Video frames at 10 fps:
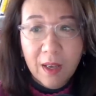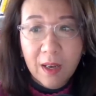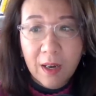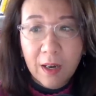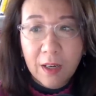
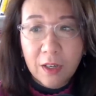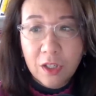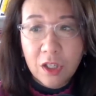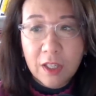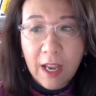Uh,
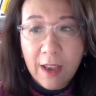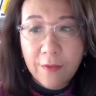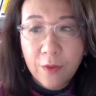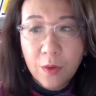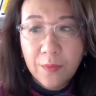Shi
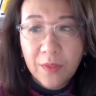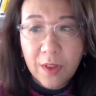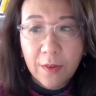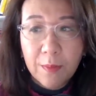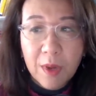Taifeng,
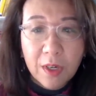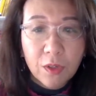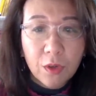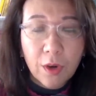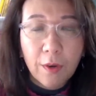the
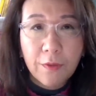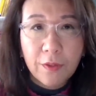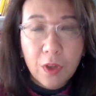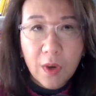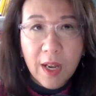Minister of
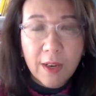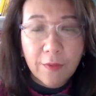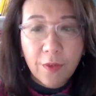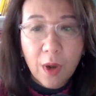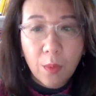the United
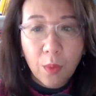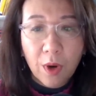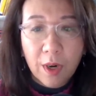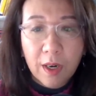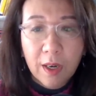Front
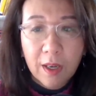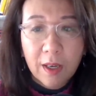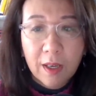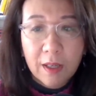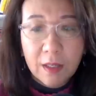Work
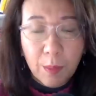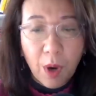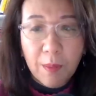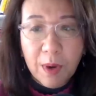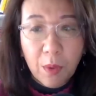
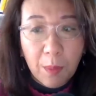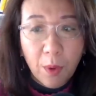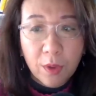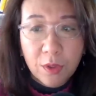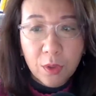Department,
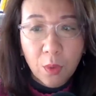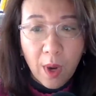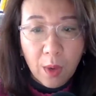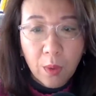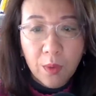reports to
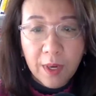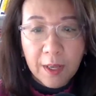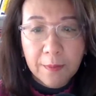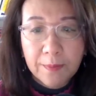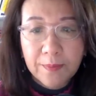Wang
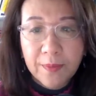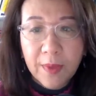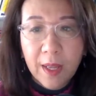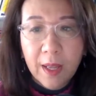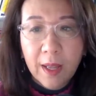Huning.
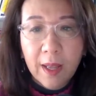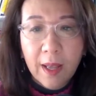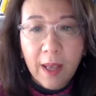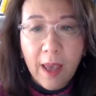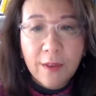
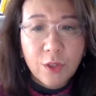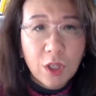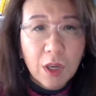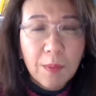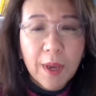And Xi
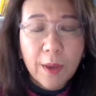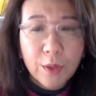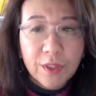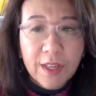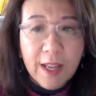Jinping
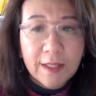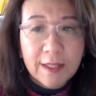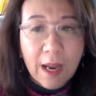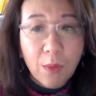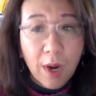understands
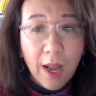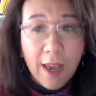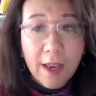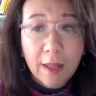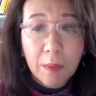that
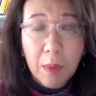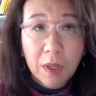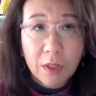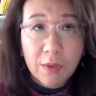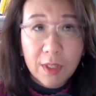relying on the
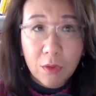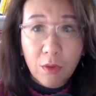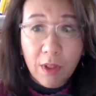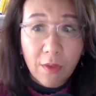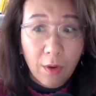military
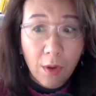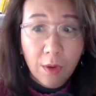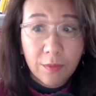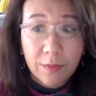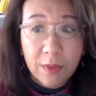strength
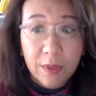alone